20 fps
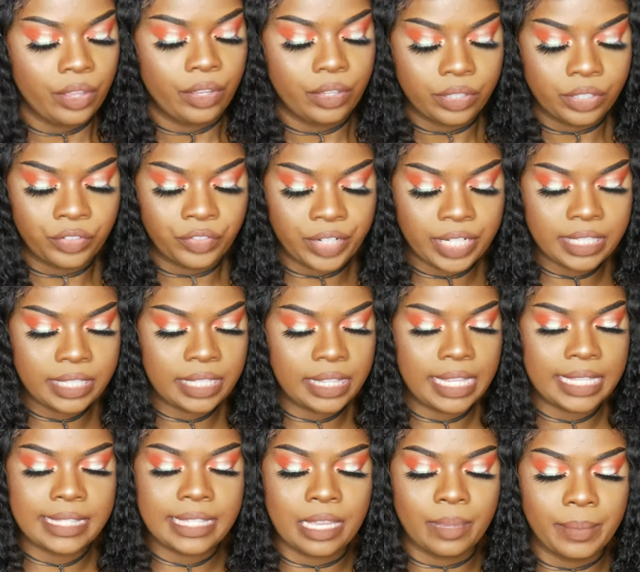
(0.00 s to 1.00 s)
so first thing
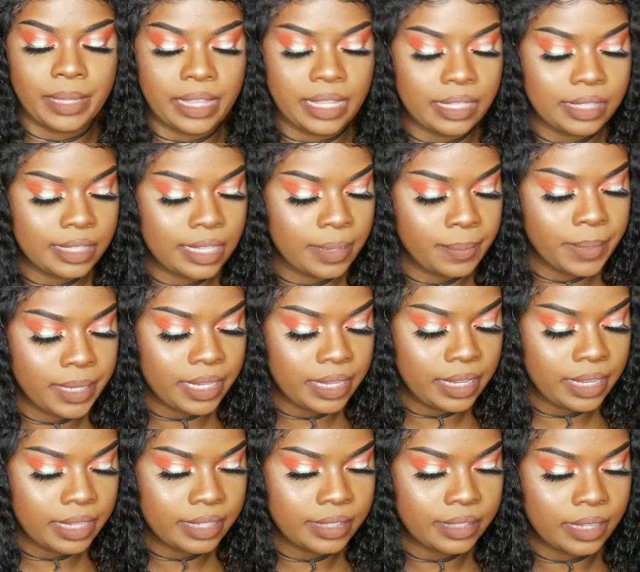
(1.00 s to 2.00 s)
they sent me, they sent
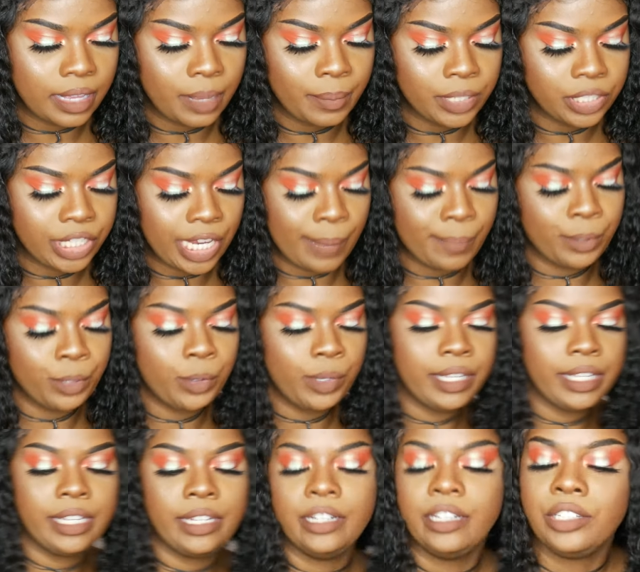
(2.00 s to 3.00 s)
me some shampoo
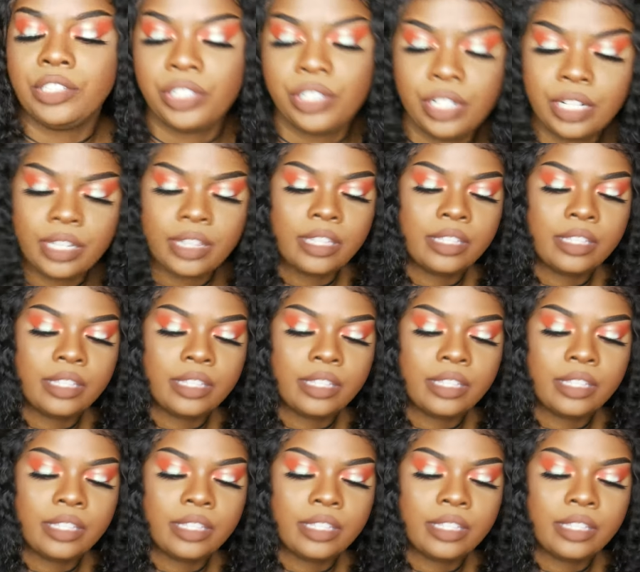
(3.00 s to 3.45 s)
and conditioner.